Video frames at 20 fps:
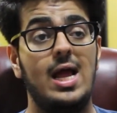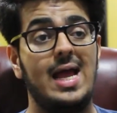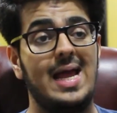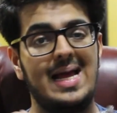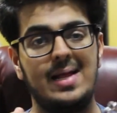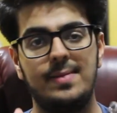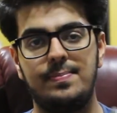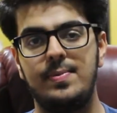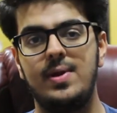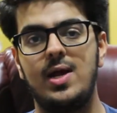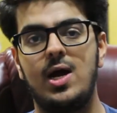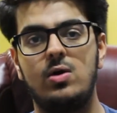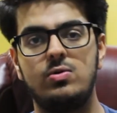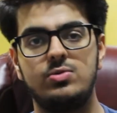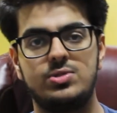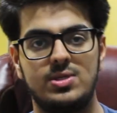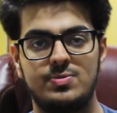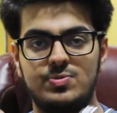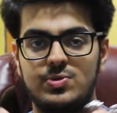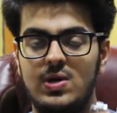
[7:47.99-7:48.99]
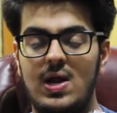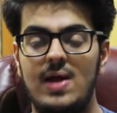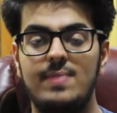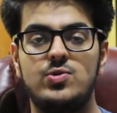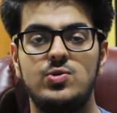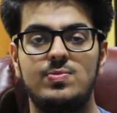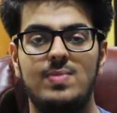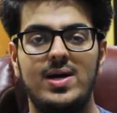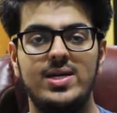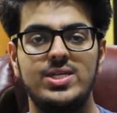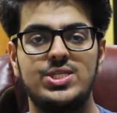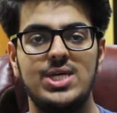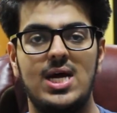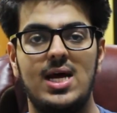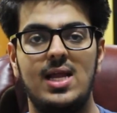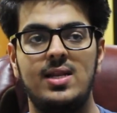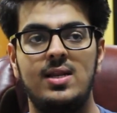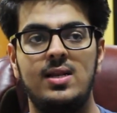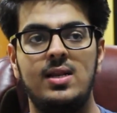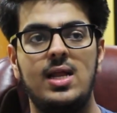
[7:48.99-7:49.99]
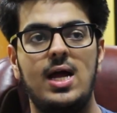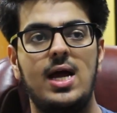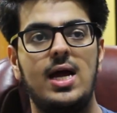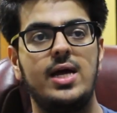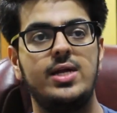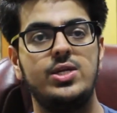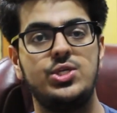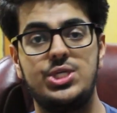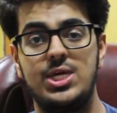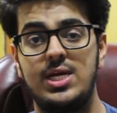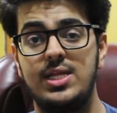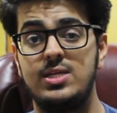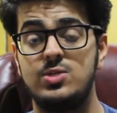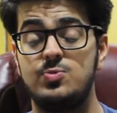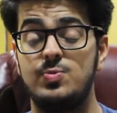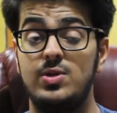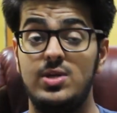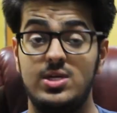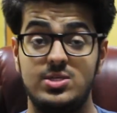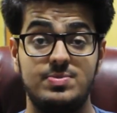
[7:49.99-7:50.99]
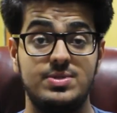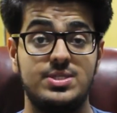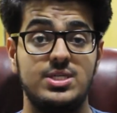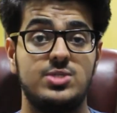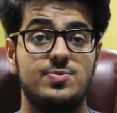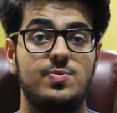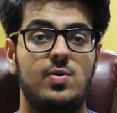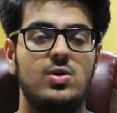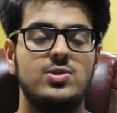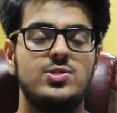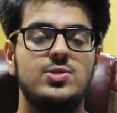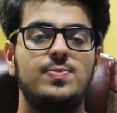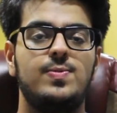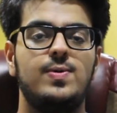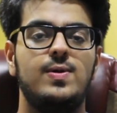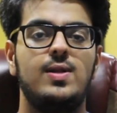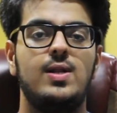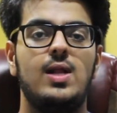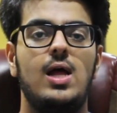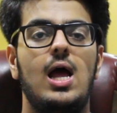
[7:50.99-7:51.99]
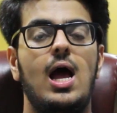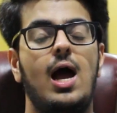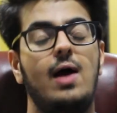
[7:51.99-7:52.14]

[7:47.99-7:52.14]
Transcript: Help me out, subscribe to my channel, and share this video as much as possible.